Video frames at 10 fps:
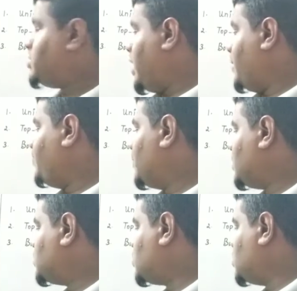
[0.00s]
J.
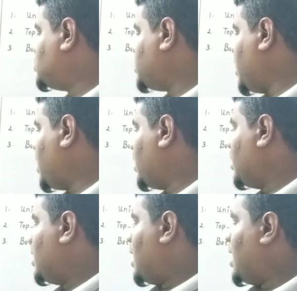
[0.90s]
So
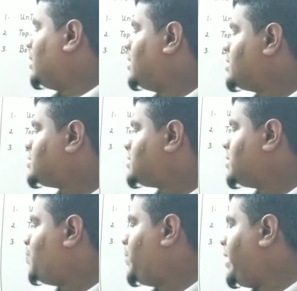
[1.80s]
J and
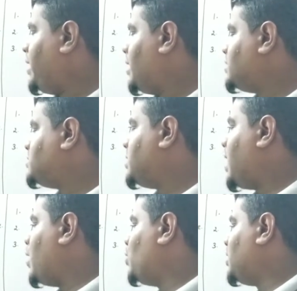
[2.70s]
this P is
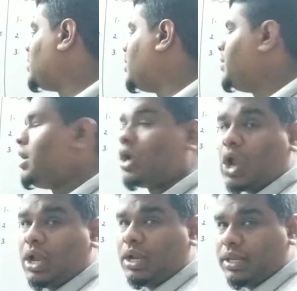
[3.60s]
derived with the terminal
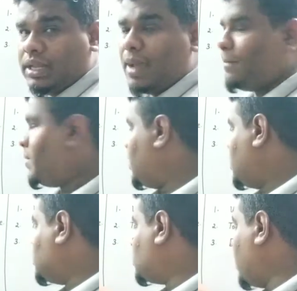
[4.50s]
called M.
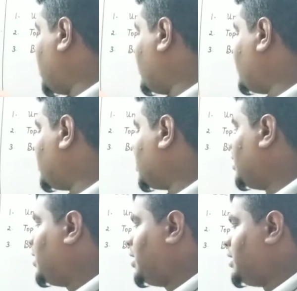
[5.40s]
So I have
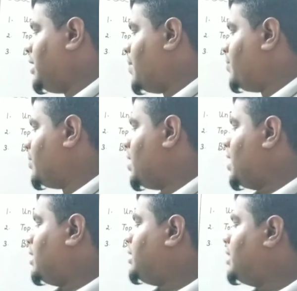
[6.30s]
written M.
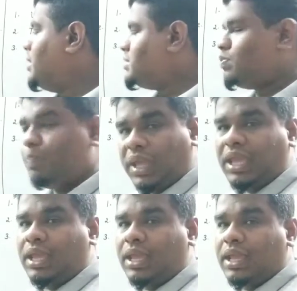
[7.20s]
Then this
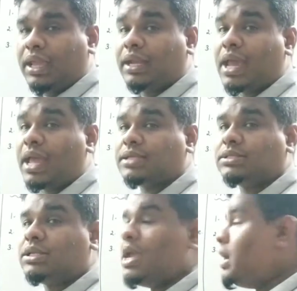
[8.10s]
B, it
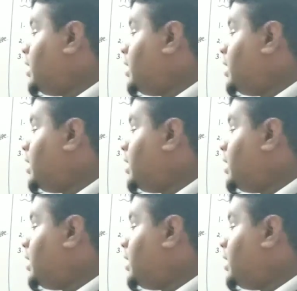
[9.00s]
has